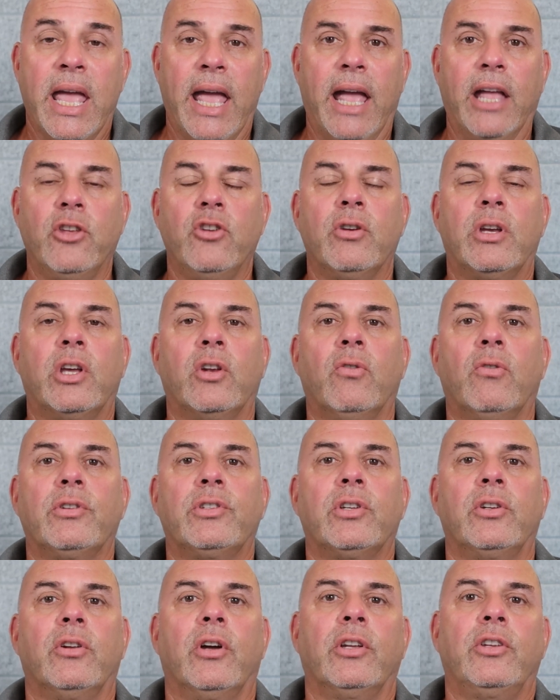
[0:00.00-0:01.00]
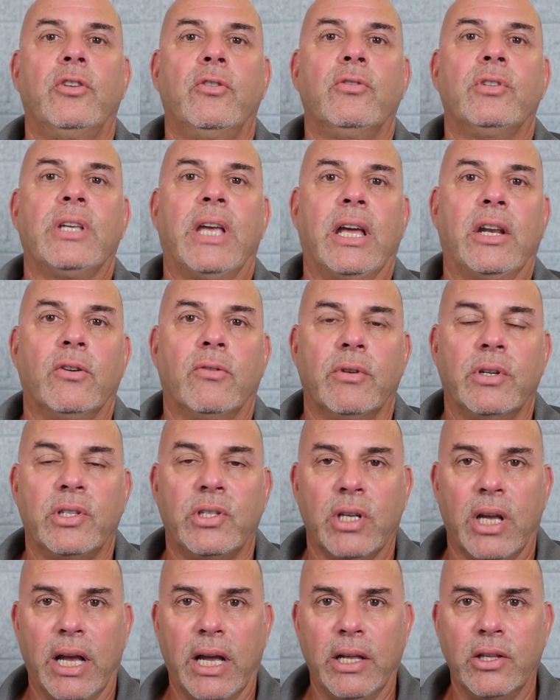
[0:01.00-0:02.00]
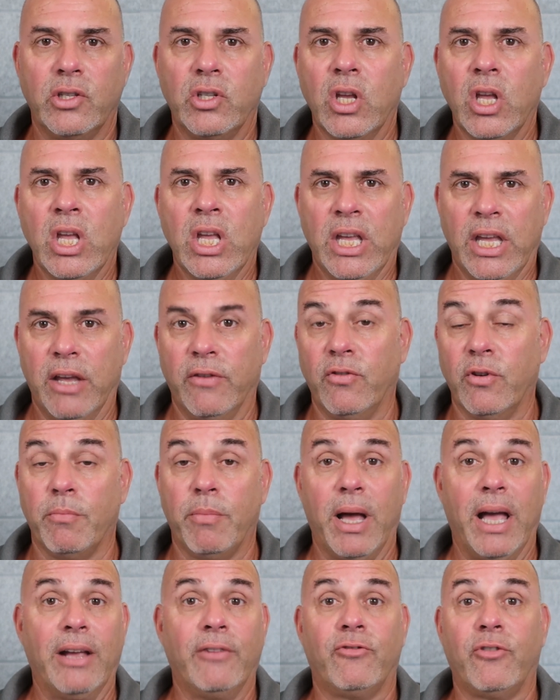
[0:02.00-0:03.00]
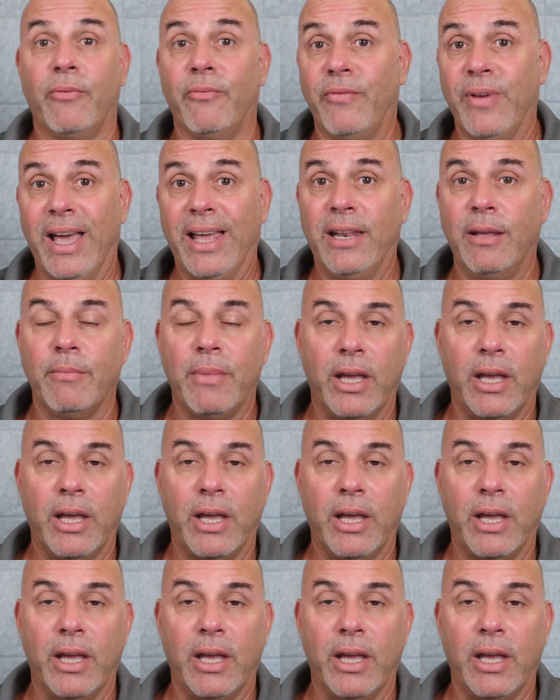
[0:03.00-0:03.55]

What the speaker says: And you can also not use and or assigns if you're buying from Fannie